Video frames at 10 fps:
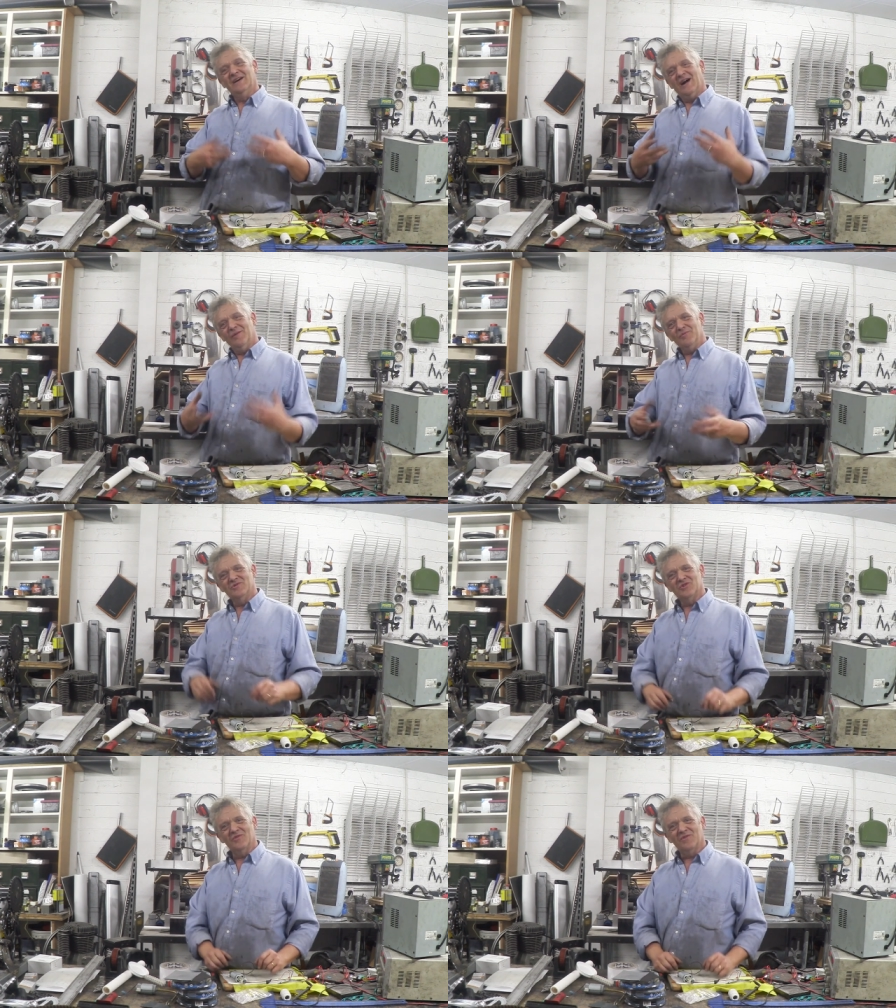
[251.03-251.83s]
I hope you
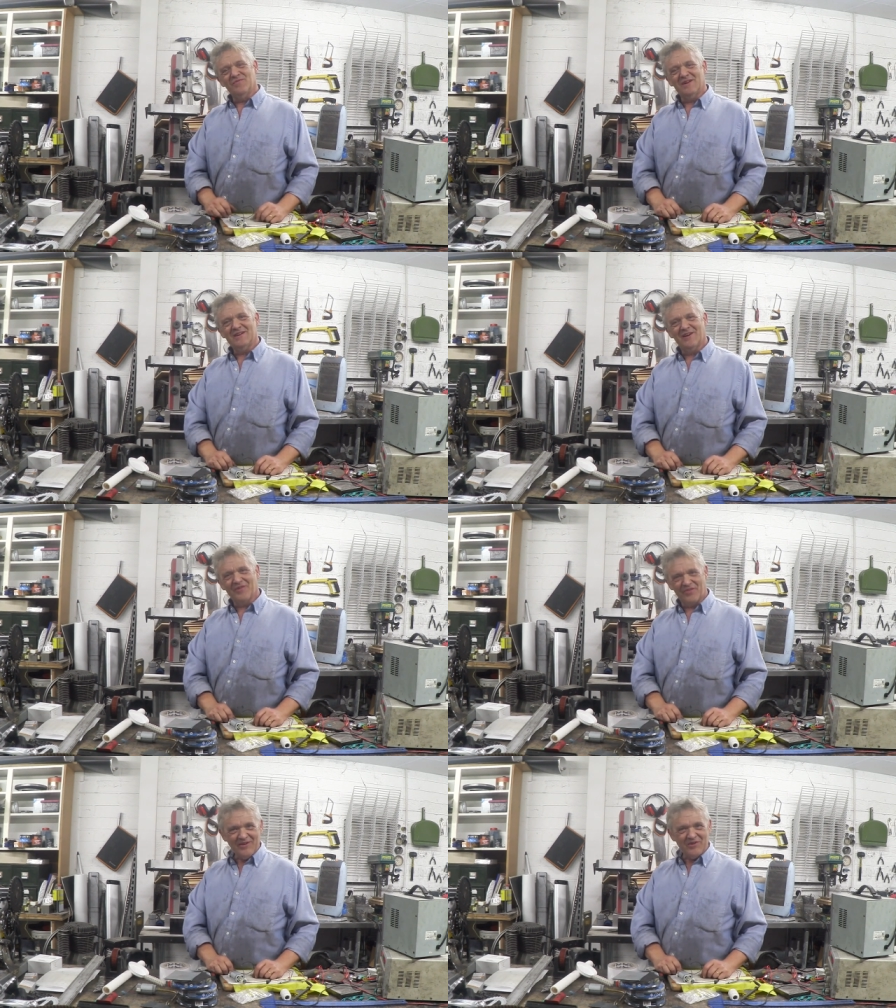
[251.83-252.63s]
enjoyed the video.
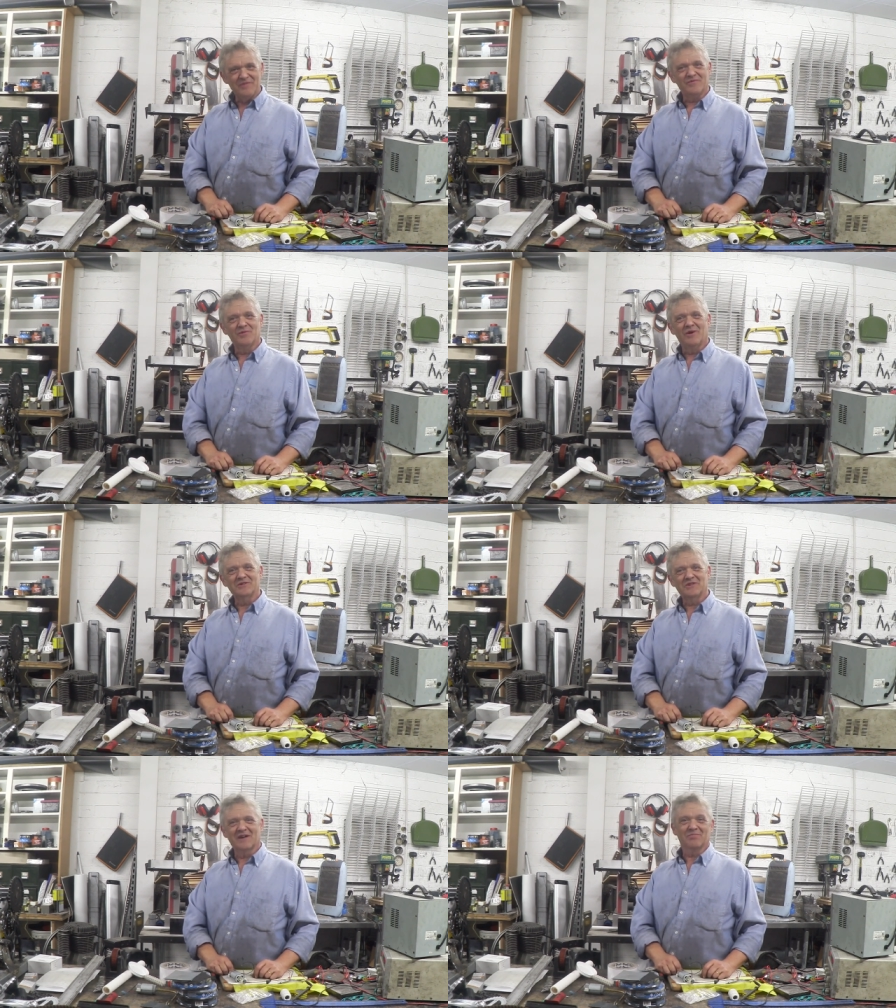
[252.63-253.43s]
Thank you for
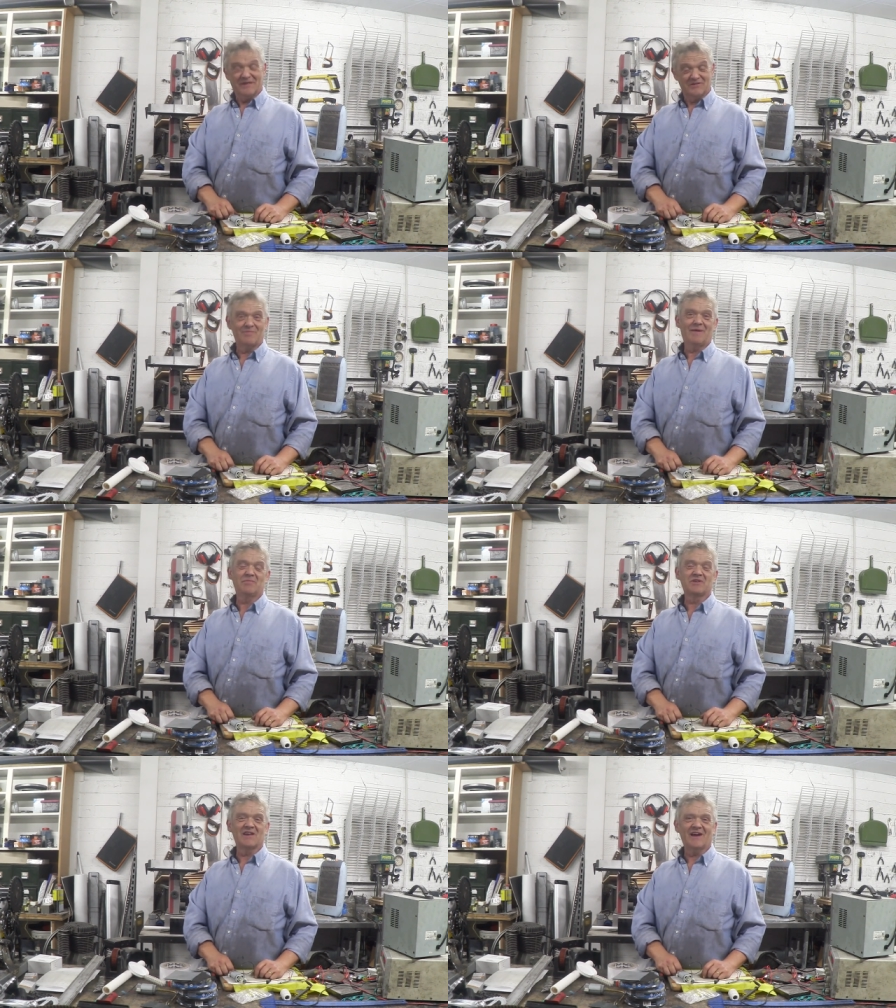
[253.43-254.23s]
watching and please
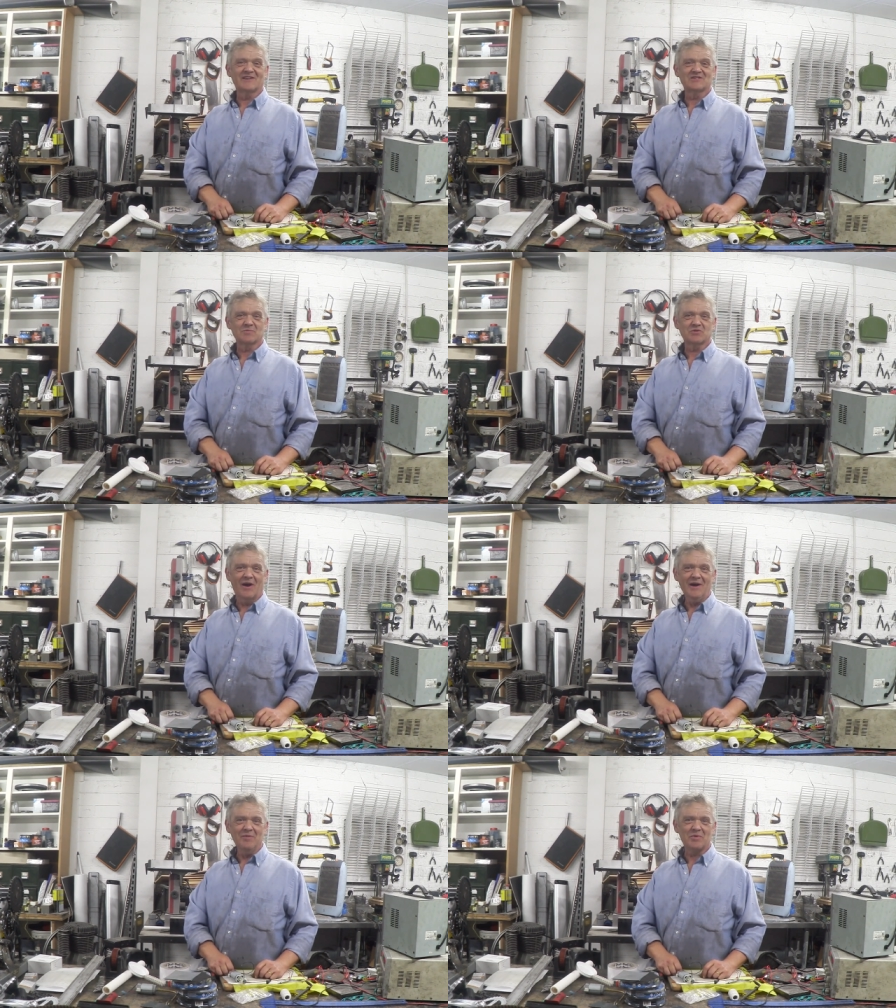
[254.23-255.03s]
remember to like and
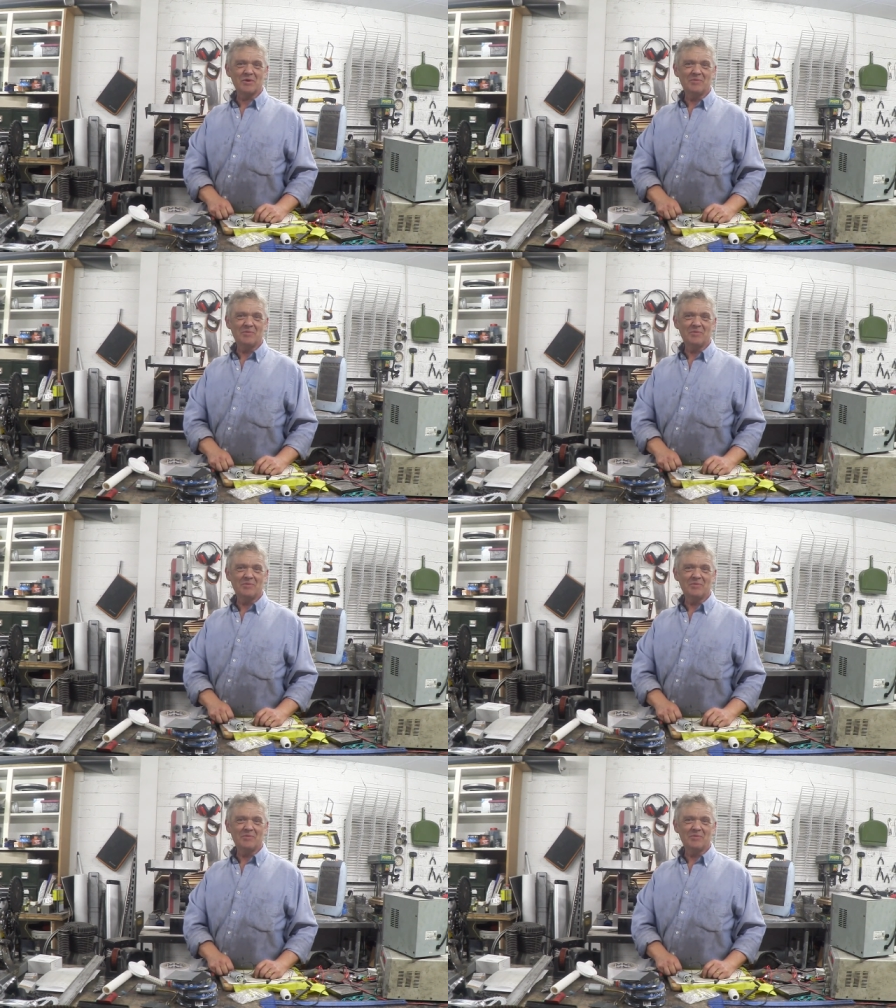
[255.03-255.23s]
subscribe.